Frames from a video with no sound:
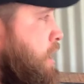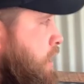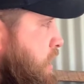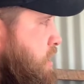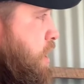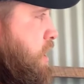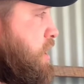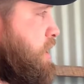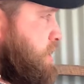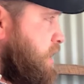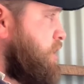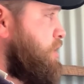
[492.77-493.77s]
These guys
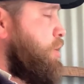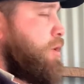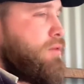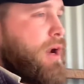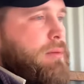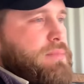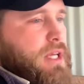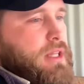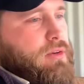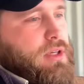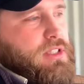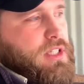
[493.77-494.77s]
continue to erupt and they'll
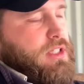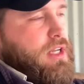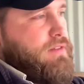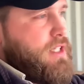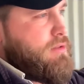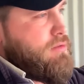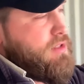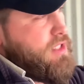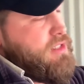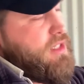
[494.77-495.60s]
continue to have dental disease.